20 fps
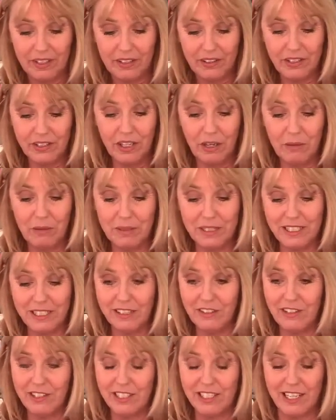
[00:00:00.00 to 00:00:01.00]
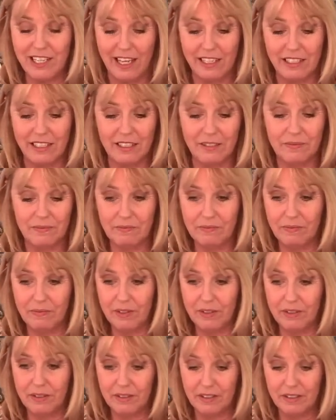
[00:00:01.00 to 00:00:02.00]
Because nobody's actually said.
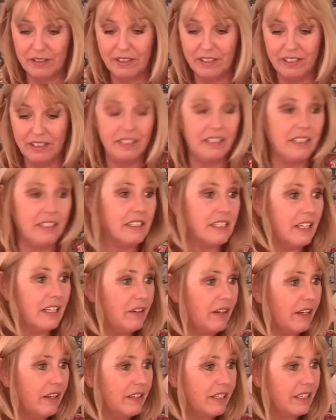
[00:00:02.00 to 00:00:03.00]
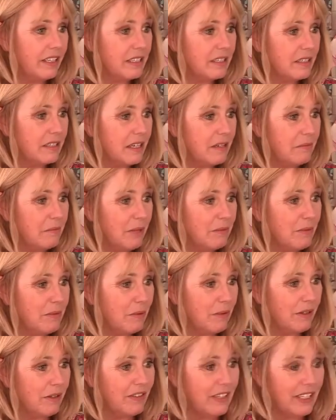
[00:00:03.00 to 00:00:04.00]
So I think it, it might be
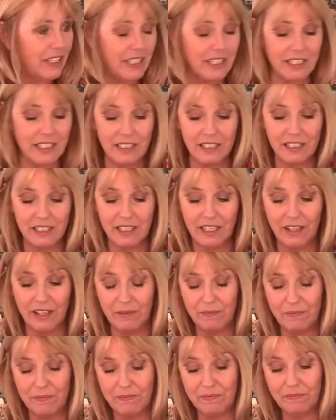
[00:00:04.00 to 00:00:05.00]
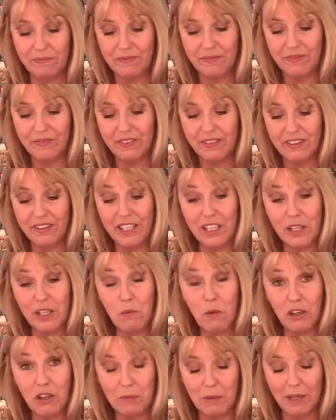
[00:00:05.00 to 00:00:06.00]
one of these um, that you
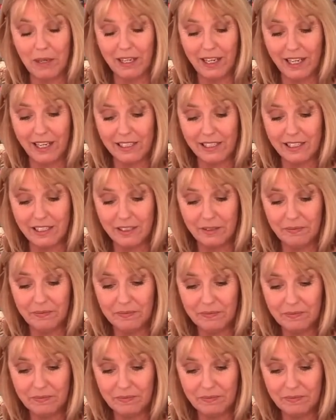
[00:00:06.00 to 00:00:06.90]
watch back later.